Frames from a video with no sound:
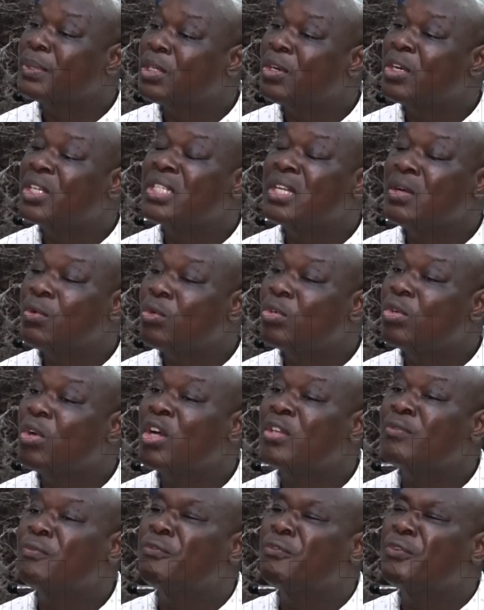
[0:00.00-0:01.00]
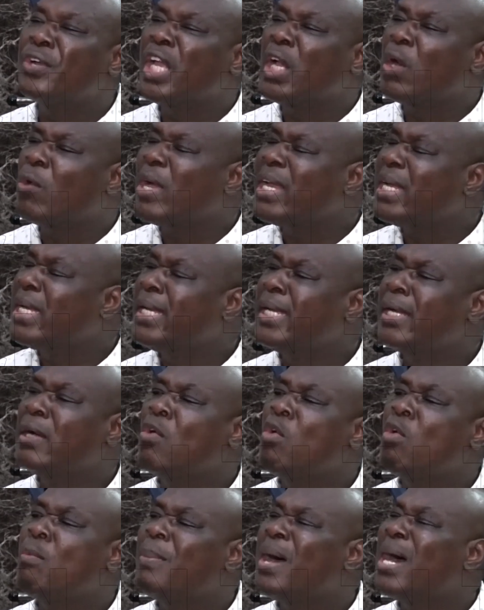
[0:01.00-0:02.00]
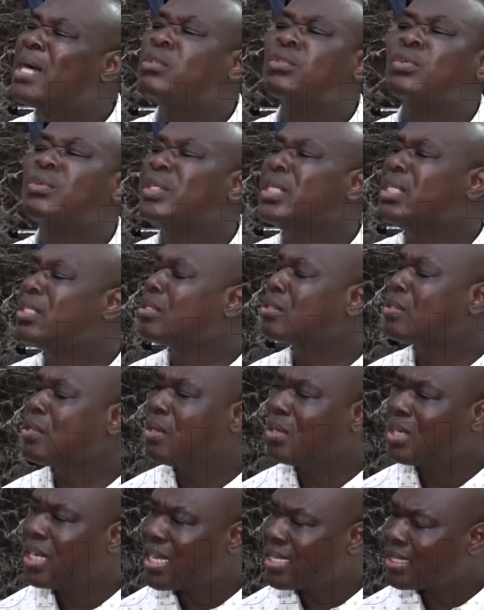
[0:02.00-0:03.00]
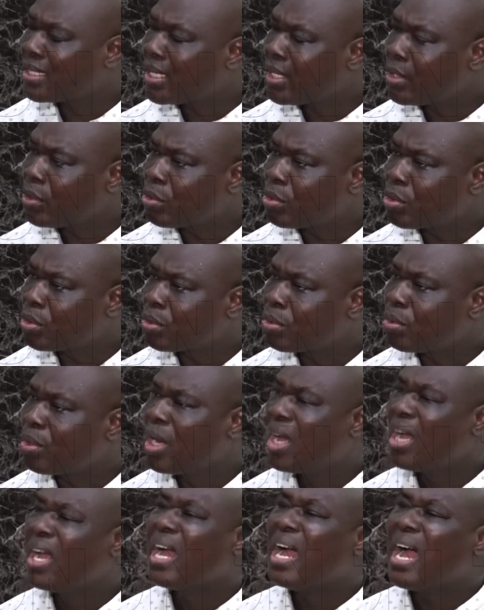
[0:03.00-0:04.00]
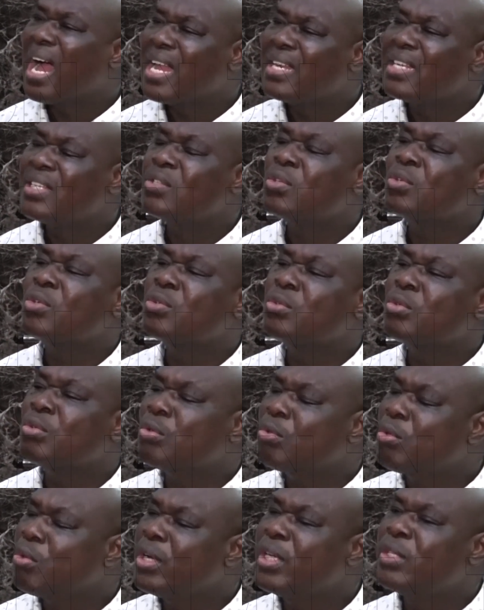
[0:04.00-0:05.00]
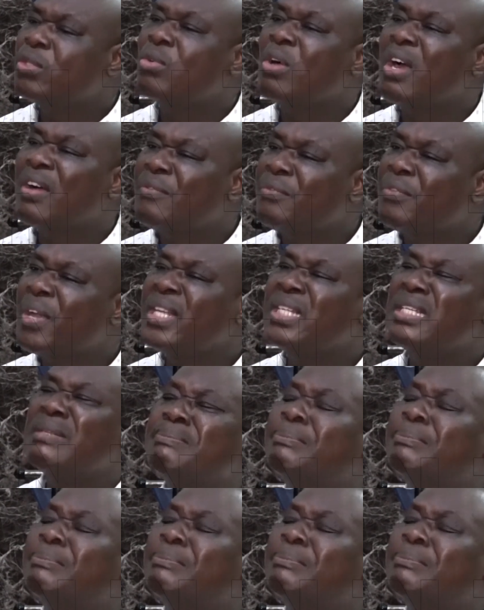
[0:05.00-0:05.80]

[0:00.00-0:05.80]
because they will not frequently go back to restock as they used to. And it's also going to affect the